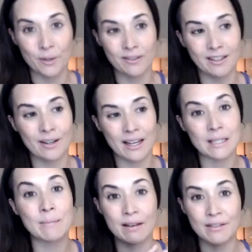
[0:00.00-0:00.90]
You
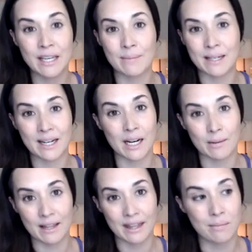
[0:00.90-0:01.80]
guys may have seen me talk
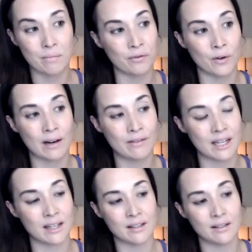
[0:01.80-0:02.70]
about them before. I've done
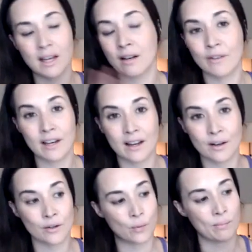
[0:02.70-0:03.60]
a ton of
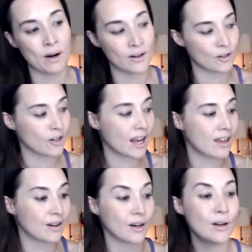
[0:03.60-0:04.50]
videos. We partner
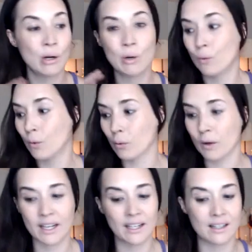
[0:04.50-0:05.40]
together. We're
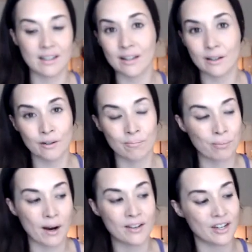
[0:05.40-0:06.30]
working on another
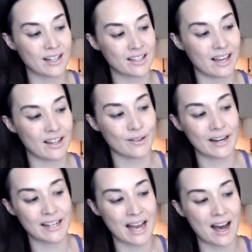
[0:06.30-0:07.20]
project together
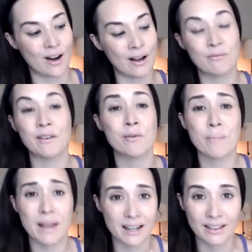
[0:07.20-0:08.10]
right now. I've even
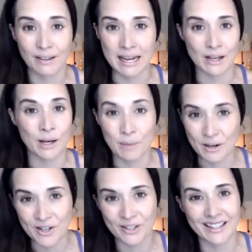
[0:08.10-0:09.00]
been in like a
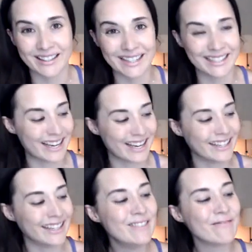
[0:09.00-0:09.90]
commercial that they
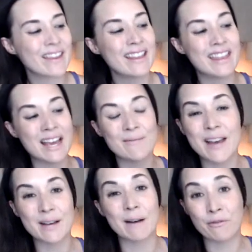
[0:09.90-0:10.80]
did they
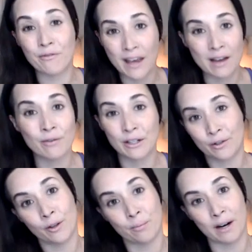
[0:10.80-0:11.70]
make my favorite
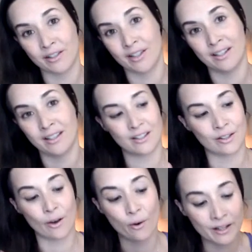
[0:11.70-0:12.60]
toothbrushes. These are
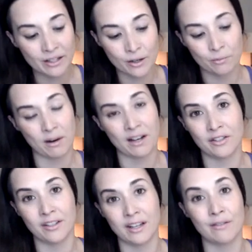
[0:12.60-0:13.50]
the only
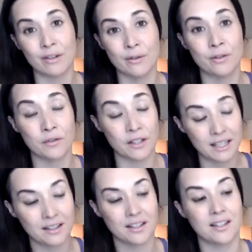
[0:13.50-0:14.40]
toothbrushes I've used for
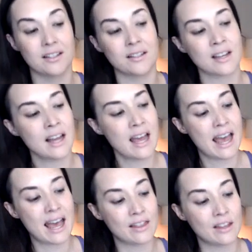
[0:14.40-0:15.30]
years,
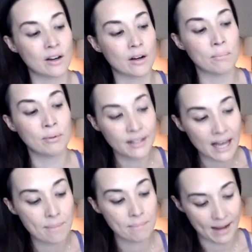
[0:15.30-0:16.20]
and they're
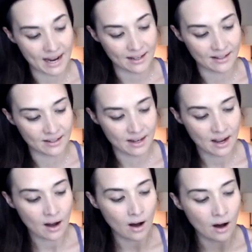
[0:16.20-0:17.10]
plant based,
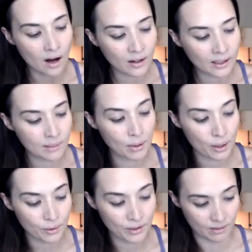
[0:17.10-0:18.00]
all
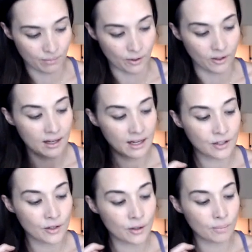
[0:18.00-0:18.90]
compostable.
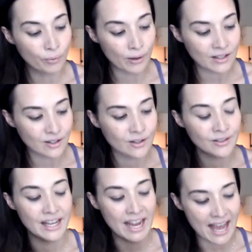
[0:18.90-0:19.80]
So their bristles,
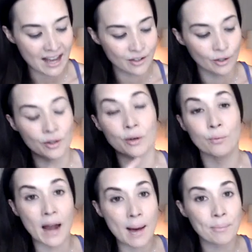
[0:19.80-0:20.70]
the handle, the
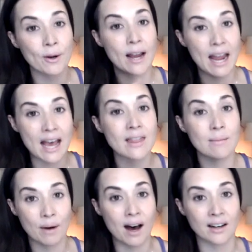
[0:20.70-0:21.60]
wrapper, and the
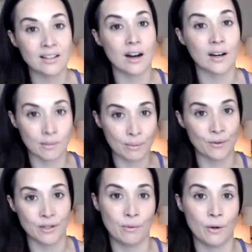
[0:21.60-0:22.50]
box are
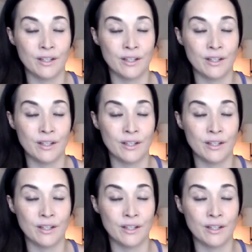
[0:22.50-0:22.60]
compostable.